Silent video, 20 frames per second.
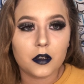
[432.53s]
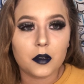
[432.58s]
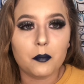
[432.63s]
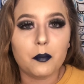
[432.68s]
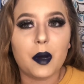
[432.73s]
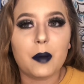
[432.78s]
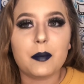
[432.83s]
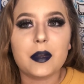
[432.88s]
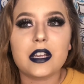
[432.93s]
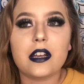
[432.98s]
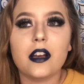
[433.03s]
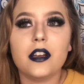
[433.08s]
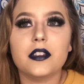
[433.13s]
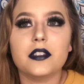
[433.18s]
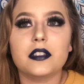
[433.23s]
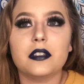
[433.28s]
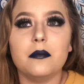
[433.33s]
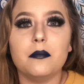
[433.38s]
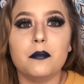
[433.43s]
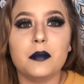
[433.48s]
But
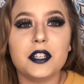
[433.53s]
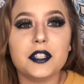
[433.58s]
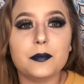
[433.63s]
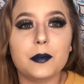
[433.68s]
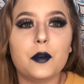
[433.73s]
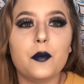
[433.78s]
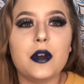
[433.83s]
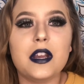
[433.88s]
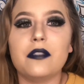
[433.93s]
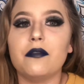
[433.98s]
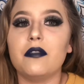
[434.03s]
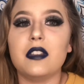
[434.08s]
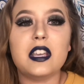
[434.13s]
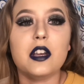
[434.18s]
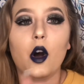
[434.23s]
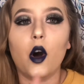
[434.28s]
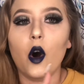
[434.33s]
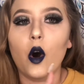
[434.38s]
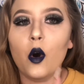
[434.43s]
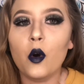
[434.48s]
because Miss McQueen,
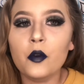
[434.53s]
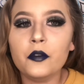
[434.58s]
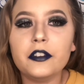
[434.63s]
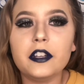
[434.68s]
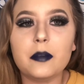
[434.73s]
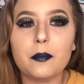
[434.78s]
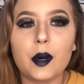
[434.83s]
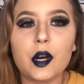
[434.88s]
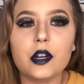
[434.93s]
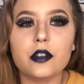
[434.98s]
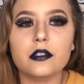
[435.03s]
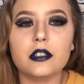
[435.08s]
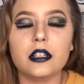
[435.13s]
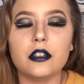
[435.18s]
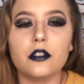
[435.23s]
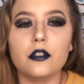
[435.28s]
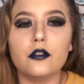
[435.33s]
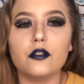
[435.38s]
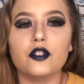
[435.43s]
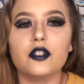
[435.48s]
the only
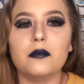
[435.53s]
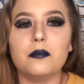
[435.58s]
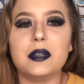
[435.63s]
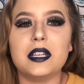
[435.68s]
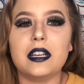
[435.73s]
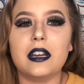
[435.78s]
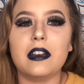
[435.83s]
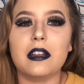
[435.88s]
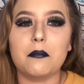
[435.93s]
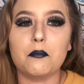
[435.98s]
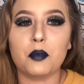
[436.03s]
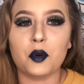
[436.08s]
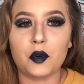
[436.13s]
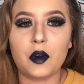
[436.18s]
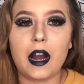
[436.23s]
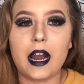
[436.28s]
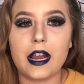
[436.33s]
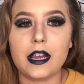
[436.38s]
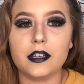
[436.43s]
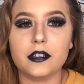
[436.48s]
person who should be getting
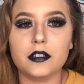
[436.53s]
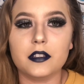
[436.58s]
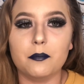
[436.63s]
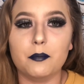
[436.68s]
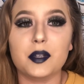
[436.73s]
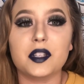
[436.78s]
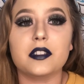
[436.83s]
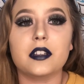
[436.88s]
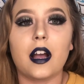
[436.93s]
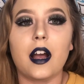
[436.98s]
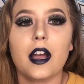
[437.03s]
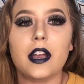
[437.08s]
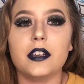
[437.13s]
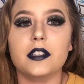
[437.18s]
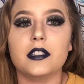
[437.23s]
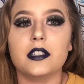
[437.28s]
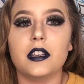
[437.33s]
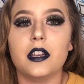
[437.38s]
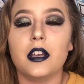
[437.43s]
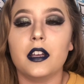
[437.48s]
praise
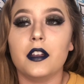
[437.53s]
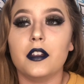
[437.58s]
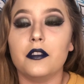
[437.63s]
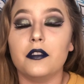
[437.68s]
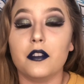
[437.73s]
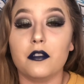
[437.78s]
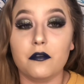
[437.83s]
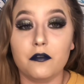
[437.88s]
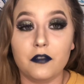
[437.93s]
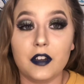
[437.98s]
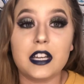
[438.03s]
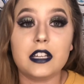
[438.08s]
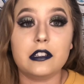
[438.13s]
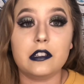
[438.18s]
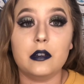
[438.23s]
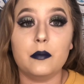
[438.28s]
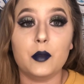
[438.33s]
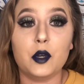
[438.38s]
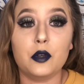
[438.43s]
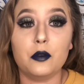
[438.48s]
besides the
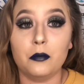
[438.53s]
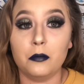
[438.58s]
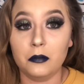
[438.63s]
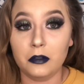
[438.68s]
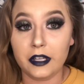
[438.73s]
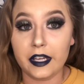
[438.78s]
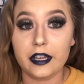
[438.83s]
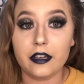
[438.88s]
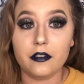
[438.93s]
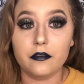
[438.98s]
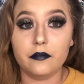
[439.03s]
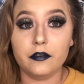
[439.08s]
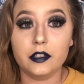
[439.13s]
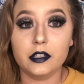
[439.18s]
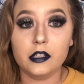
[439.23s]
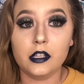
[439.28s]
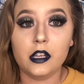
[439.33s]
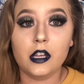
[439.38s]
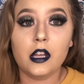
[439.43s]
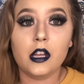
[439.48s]
victim who lived,